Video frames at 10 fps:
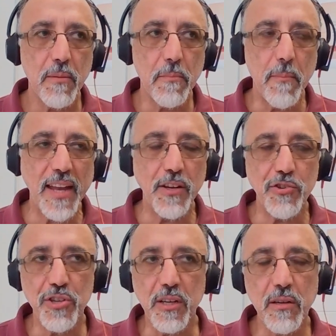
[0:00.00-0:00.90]

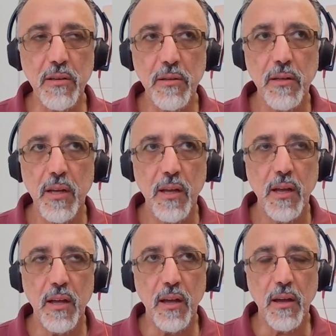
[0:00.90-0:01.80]
managing
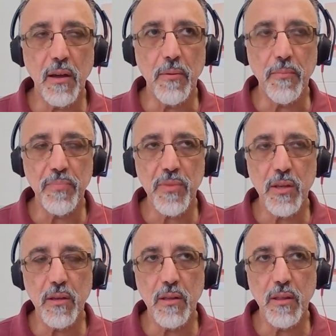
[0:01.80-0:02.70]

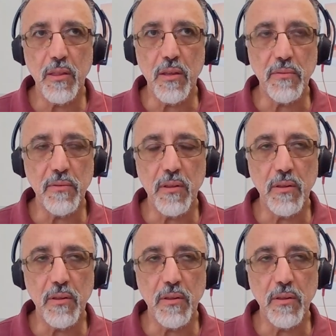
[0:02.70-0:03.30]
the